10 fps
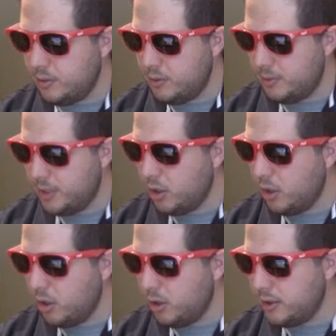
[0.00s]
to be
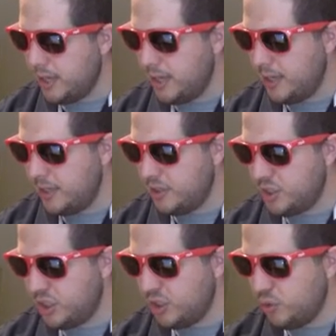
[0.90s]
called a
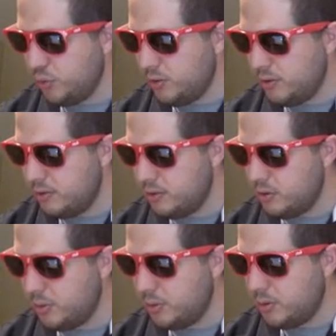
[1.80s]
skewed
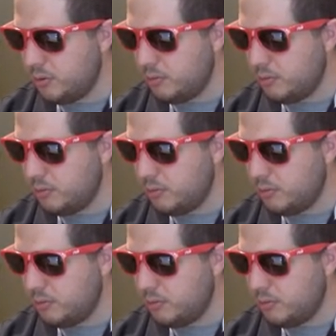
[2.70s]
distribution.